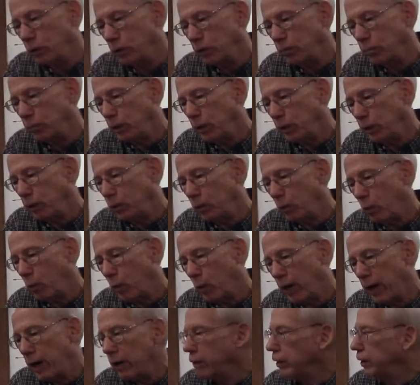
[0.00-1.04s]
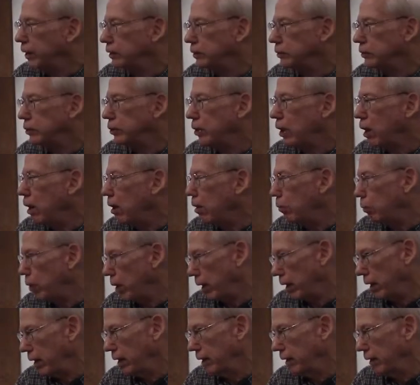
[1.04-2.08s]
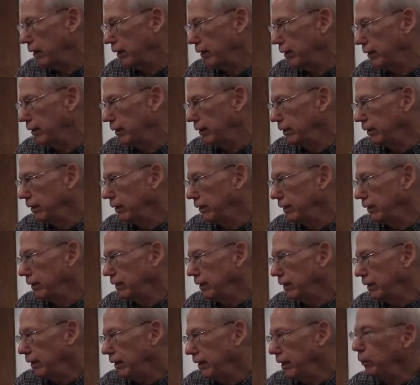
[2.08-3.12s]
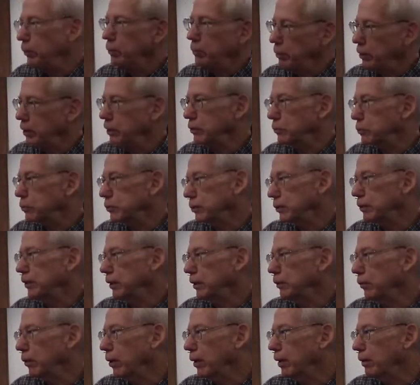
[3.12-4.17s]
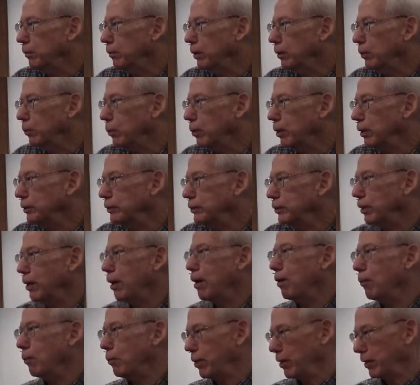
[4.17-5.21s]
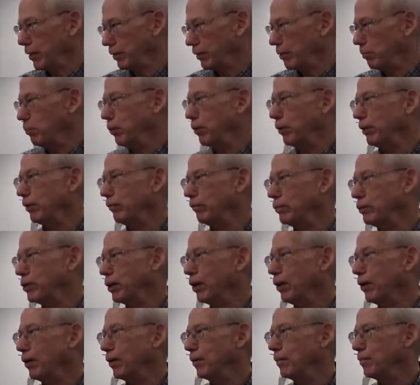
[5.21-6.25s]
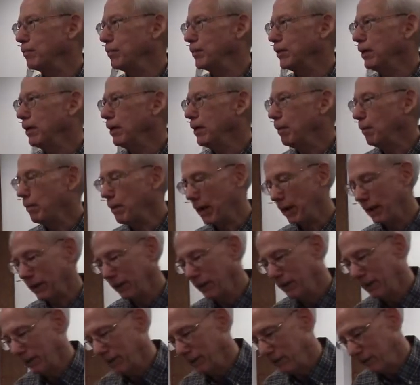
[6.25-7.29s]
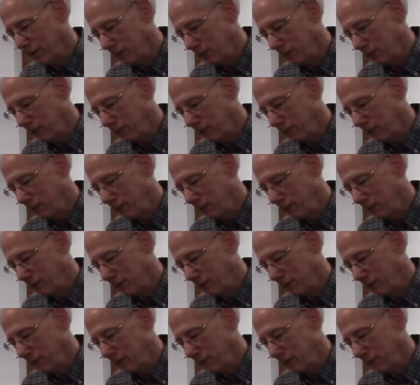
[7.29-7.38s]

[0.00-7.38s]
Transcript: could mean, Where is Yahweh? And that would be interesting, right? I mean, where is Yahweh in the book of Job? But